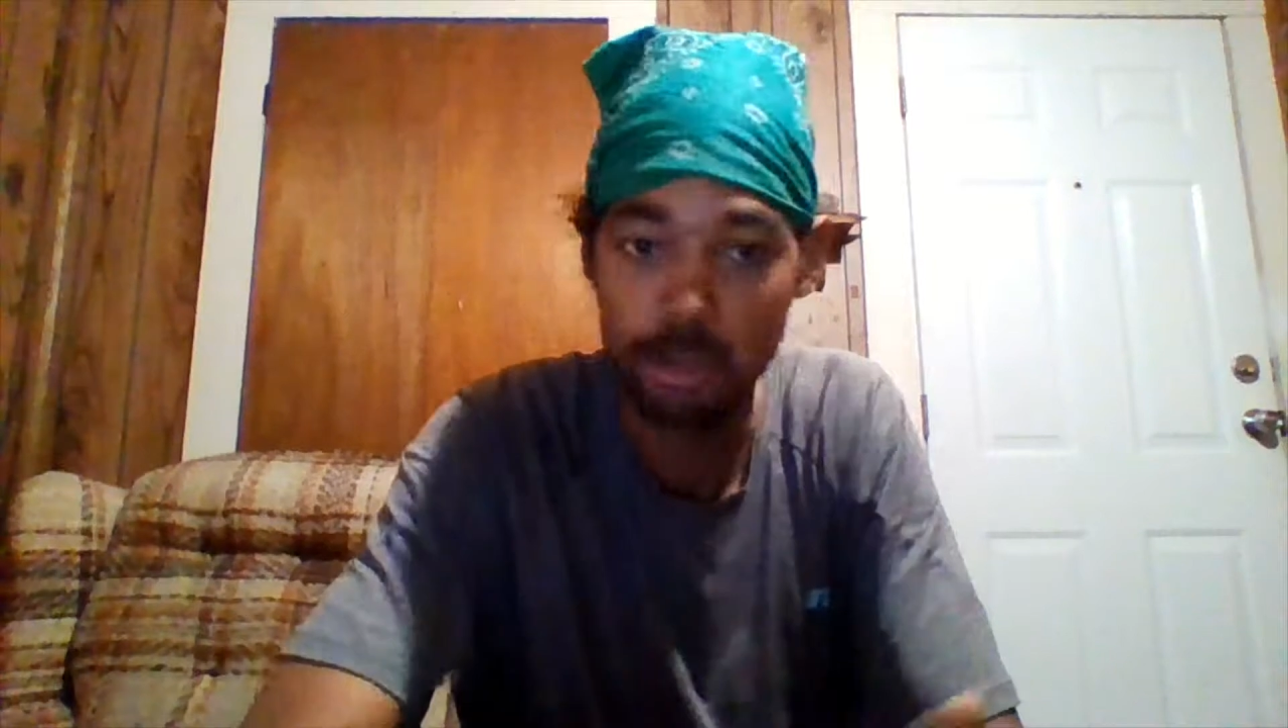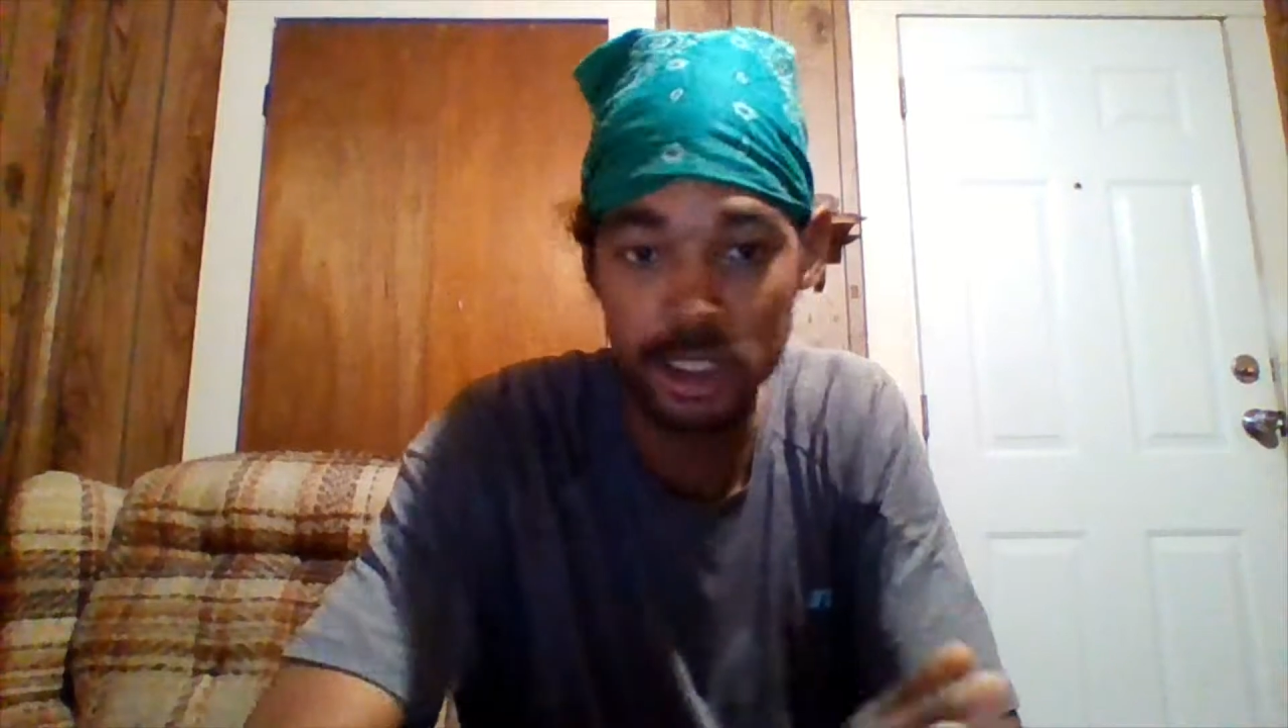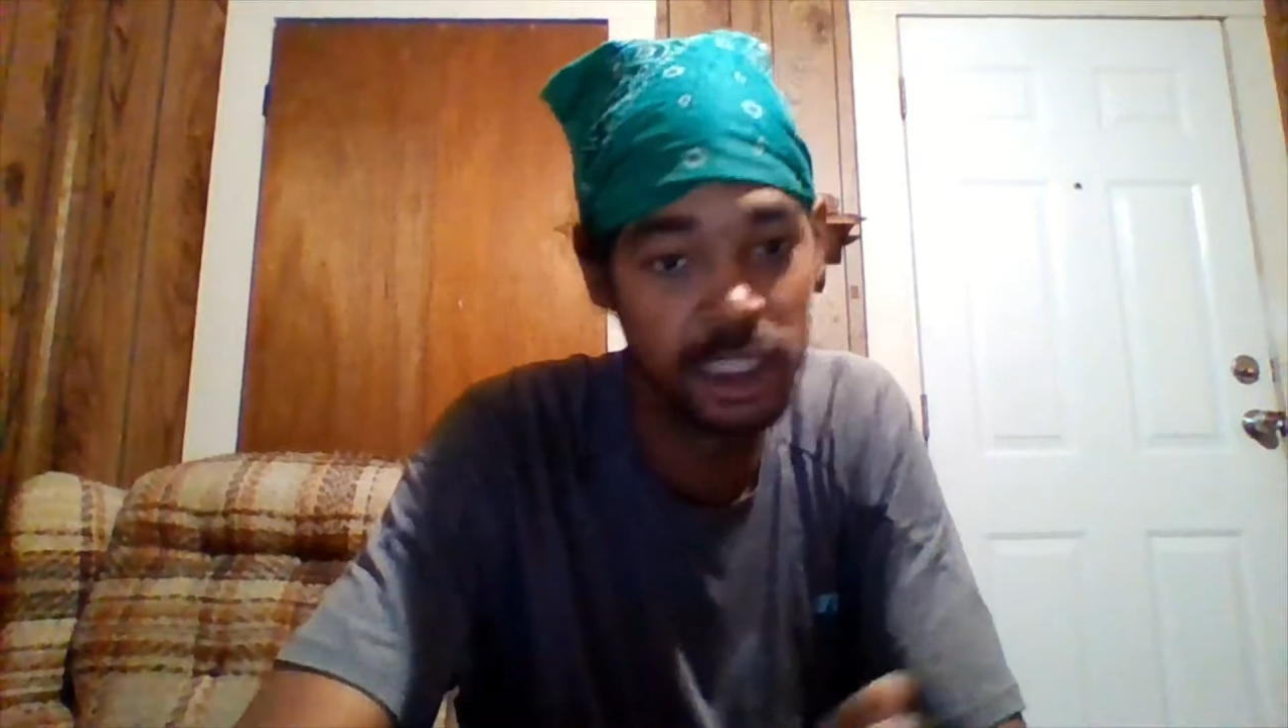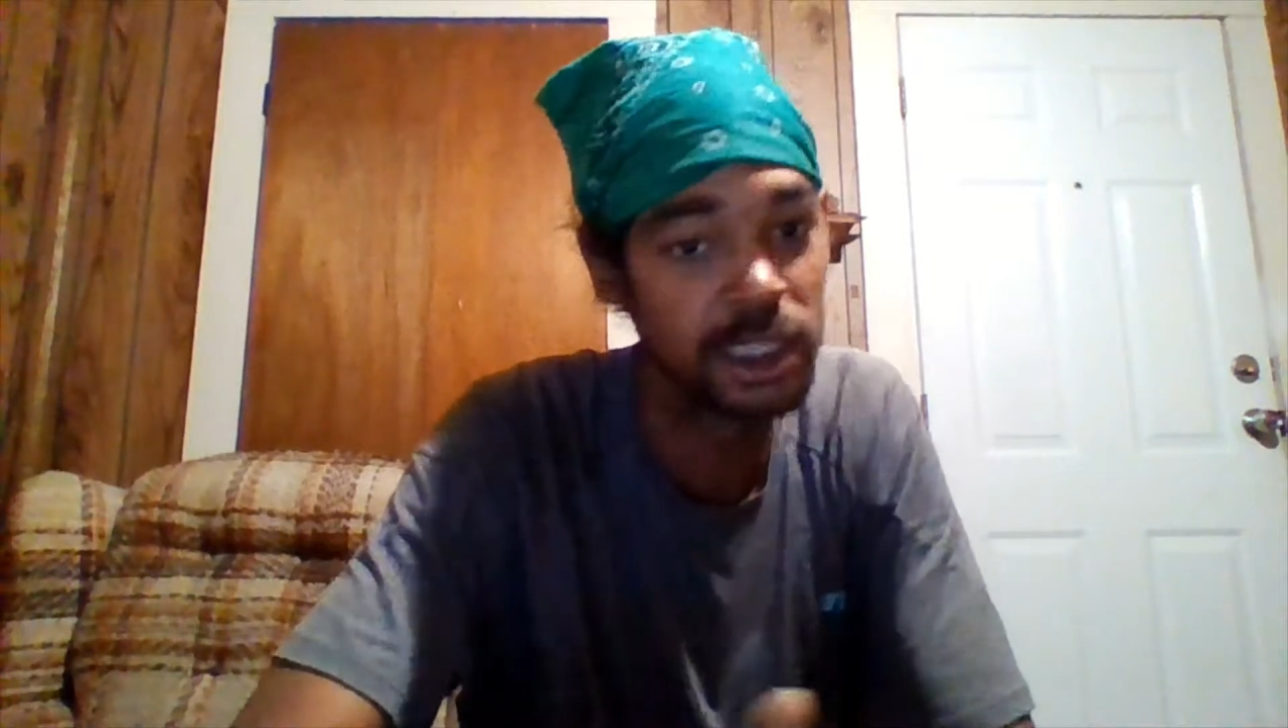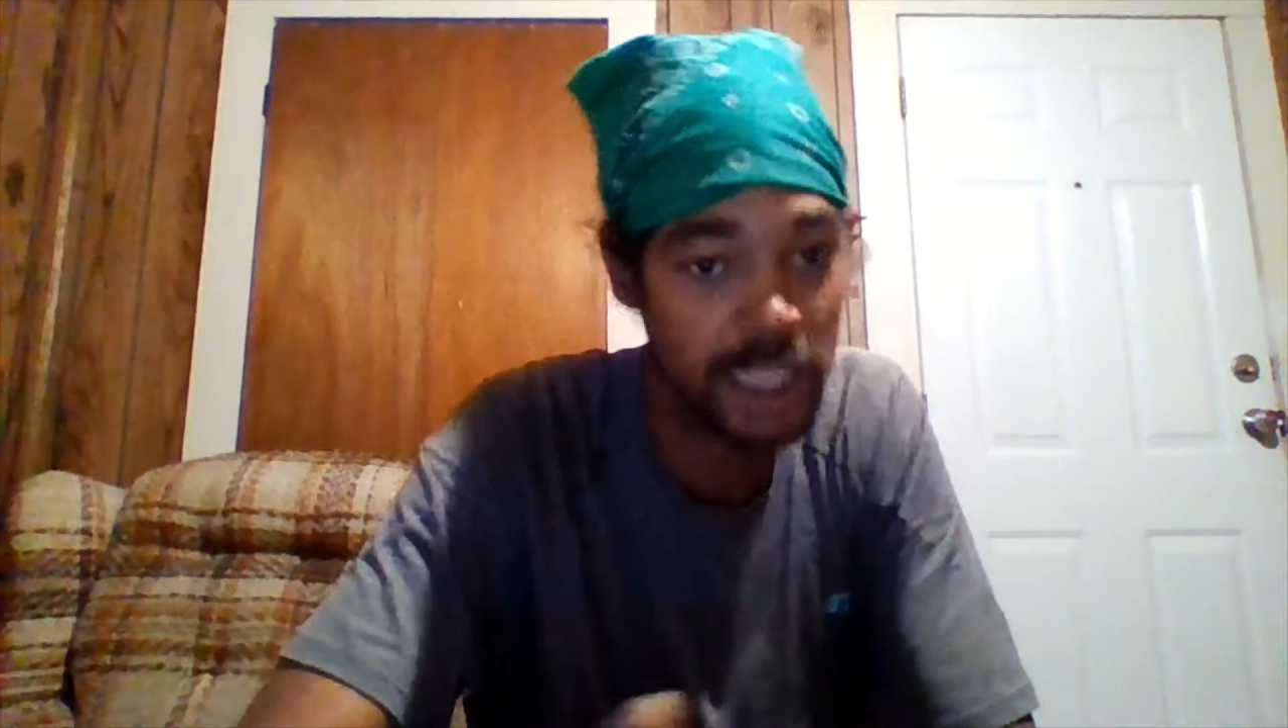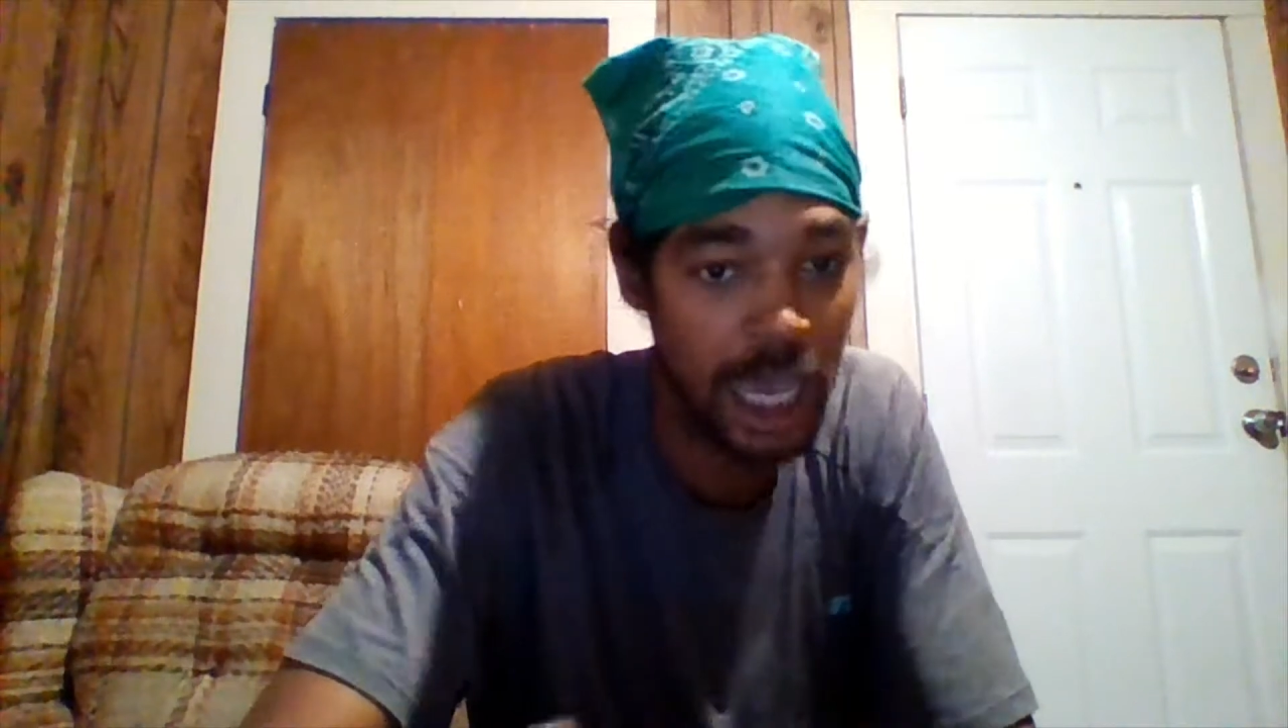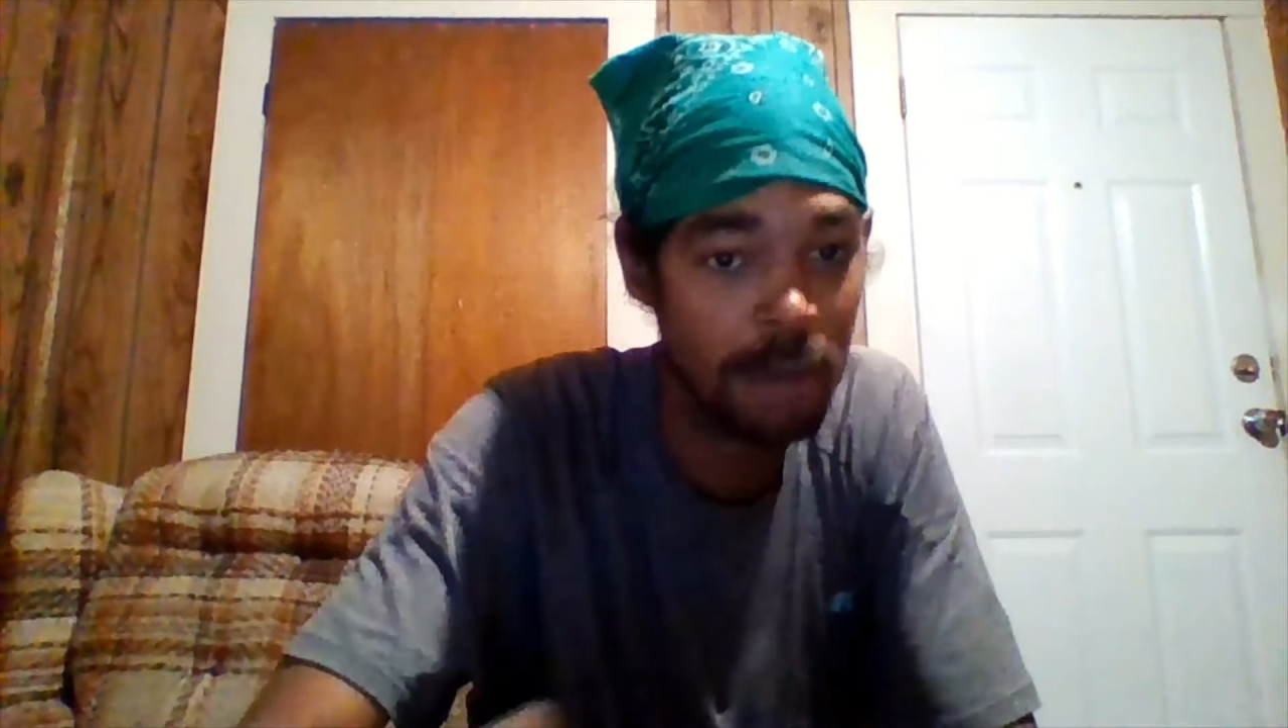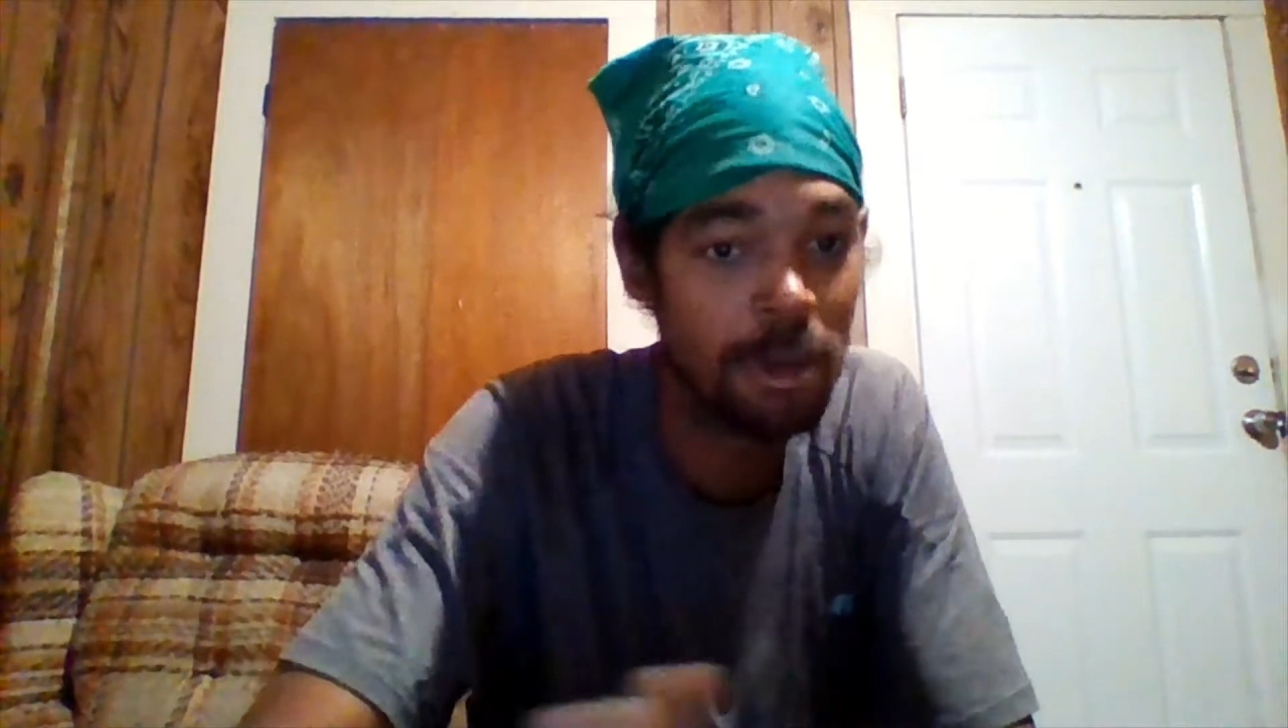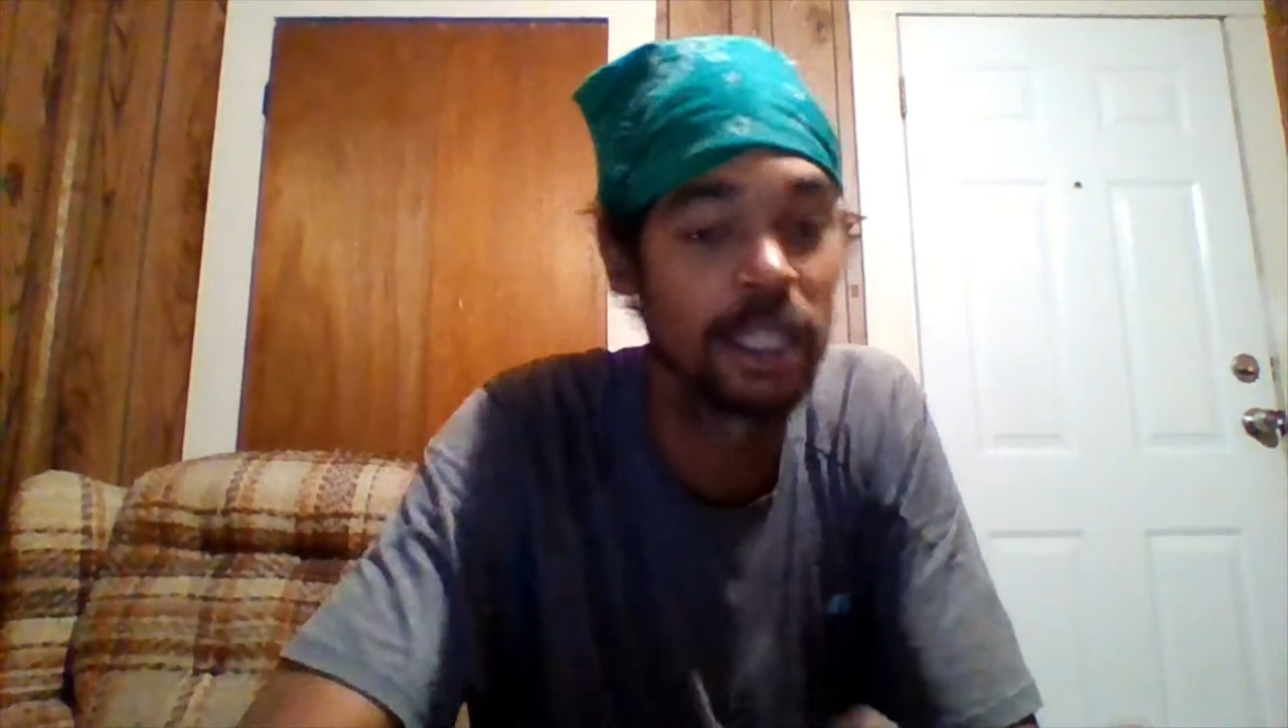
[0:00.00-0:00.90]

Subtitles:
but there's a time